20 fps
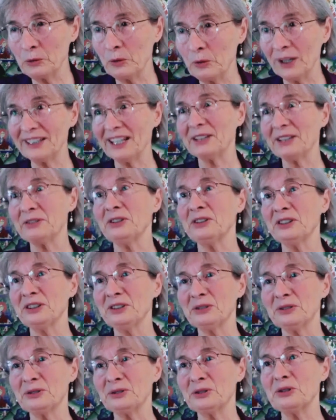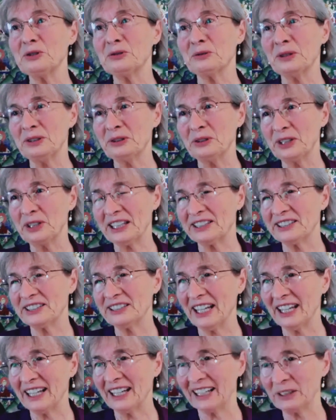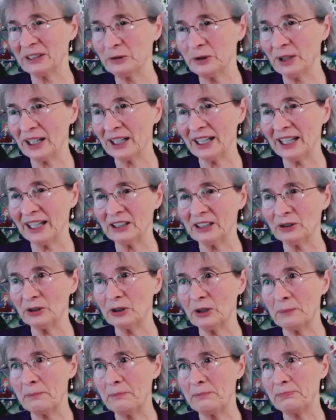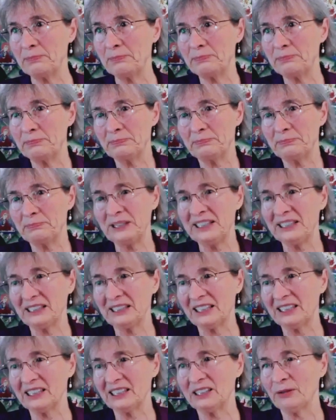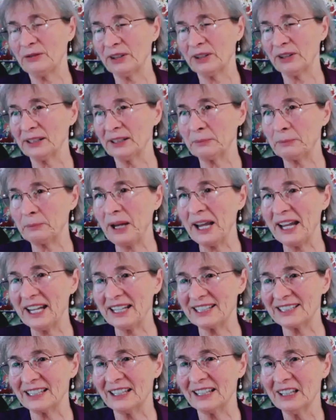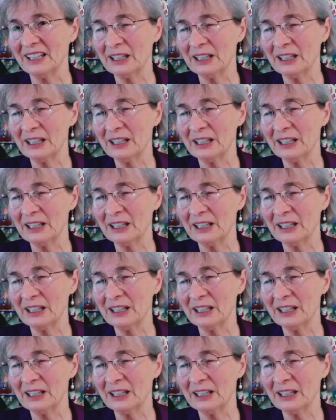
What are you going to do when you get there and you are like in a completely different place